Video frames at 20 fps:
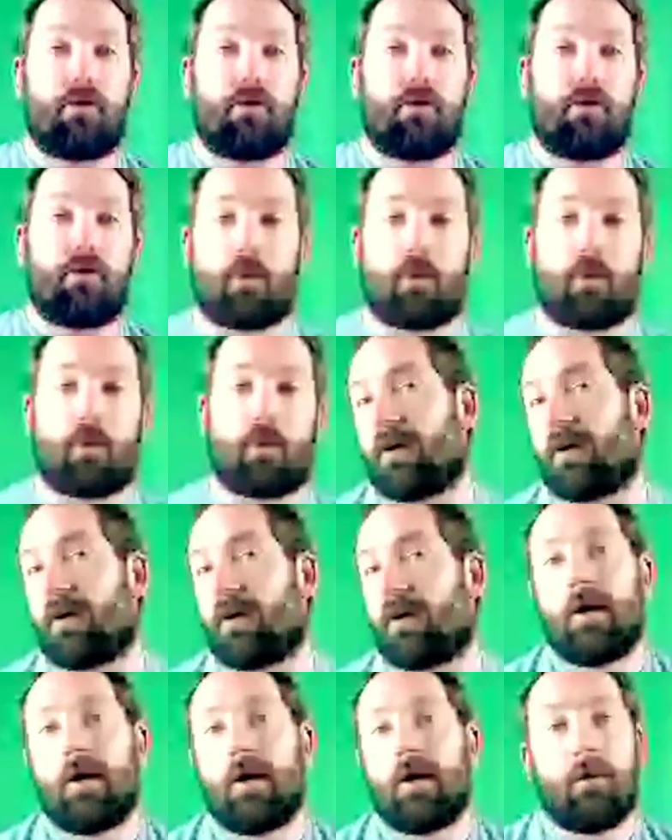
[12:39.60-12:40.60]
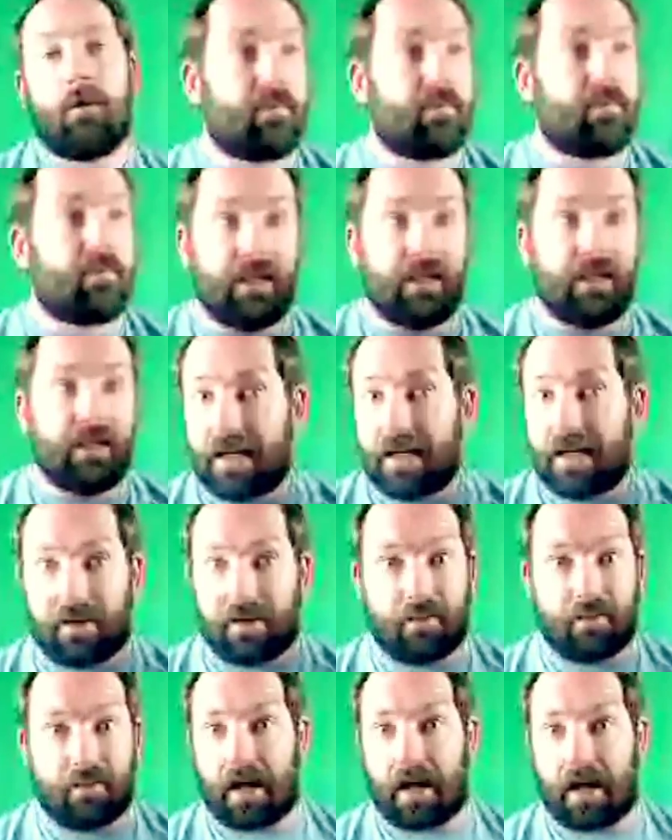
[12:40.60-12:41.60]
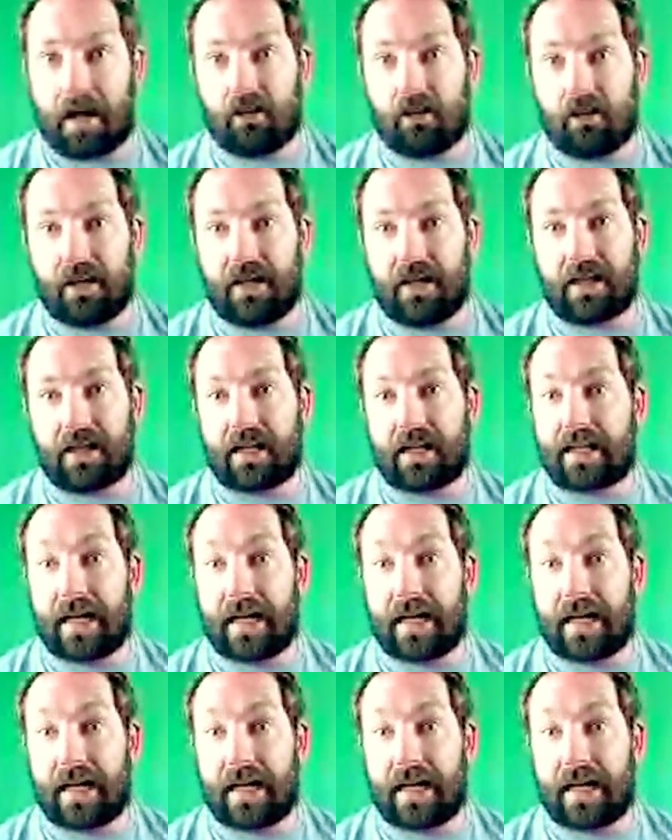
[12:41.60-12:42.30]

of the world, didn't get stage lean like that